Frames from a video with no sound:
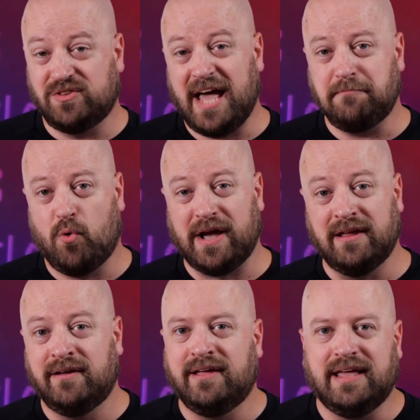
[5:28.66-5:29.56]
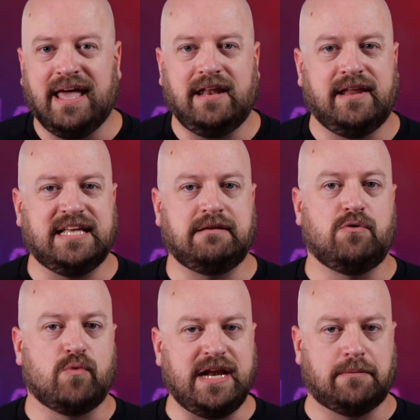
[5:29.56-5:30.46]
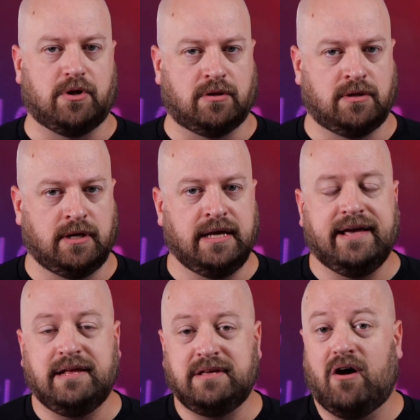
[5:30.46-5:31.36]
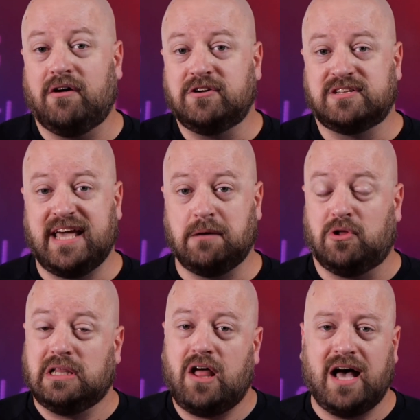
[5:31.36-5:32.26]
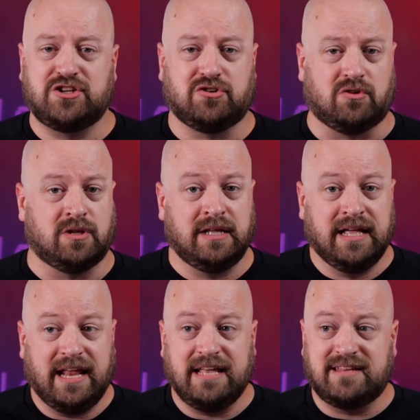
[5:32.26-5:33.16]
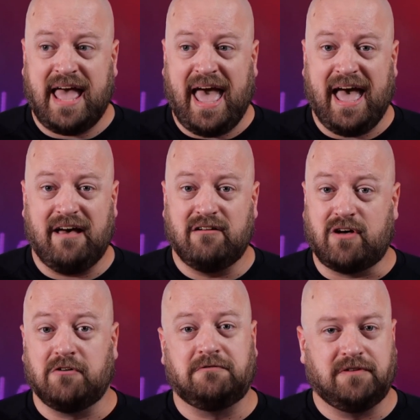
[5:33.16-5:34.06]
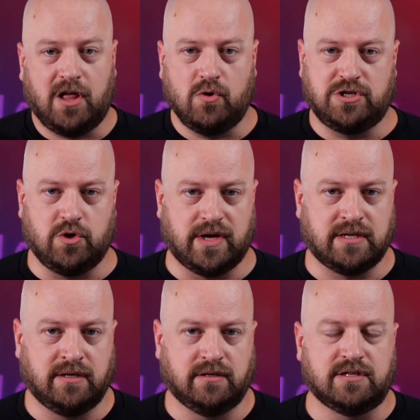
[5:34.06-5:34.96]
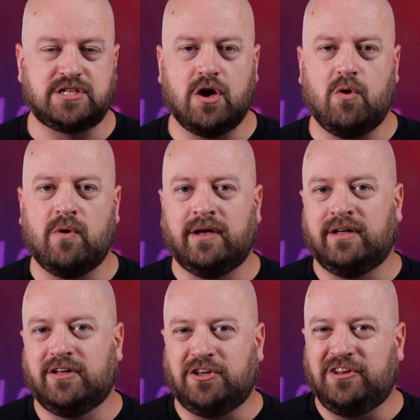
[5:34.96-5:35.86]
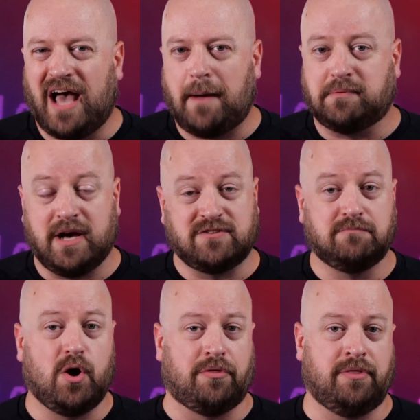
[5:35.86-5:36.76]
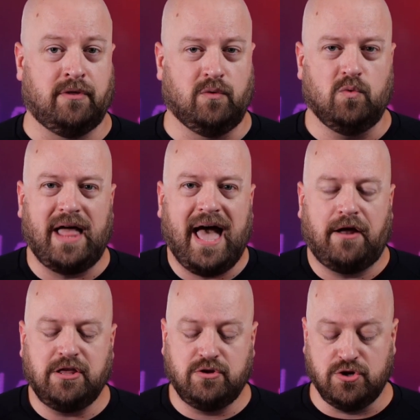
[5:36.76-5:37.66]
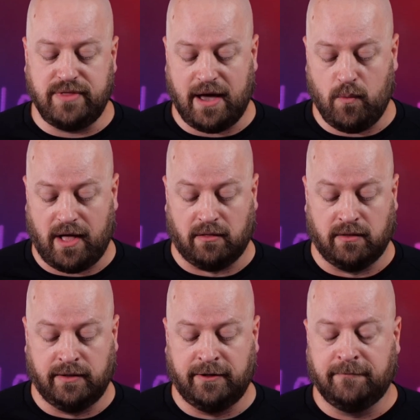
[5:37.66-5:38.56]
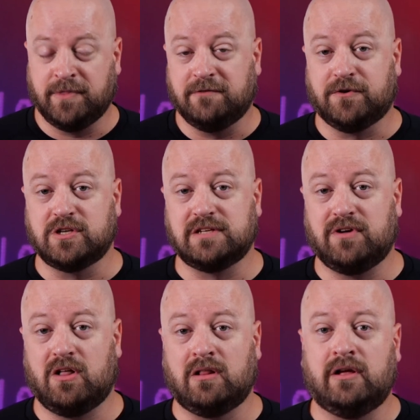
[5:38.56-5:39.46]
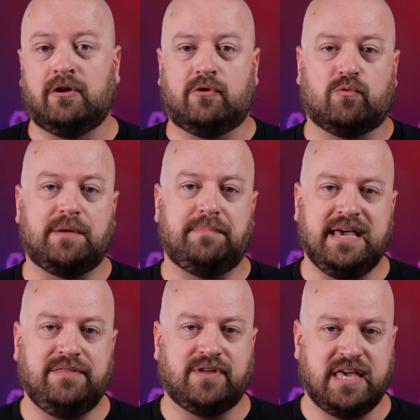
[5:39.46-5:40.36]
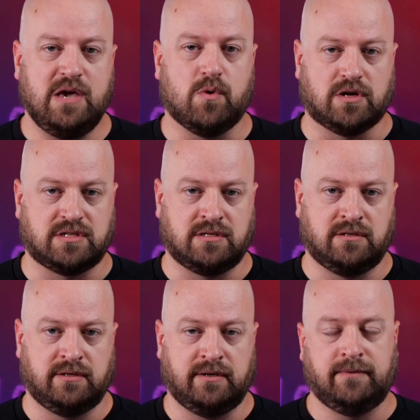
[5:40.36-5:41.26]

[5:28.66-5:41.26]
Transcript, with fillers: So at that point, it needs to be readable. It needs to be understandable, logical. It needs to have a flow to it. So you need to optimize for both. Well, how do you do that well? First of all, repeat the keywords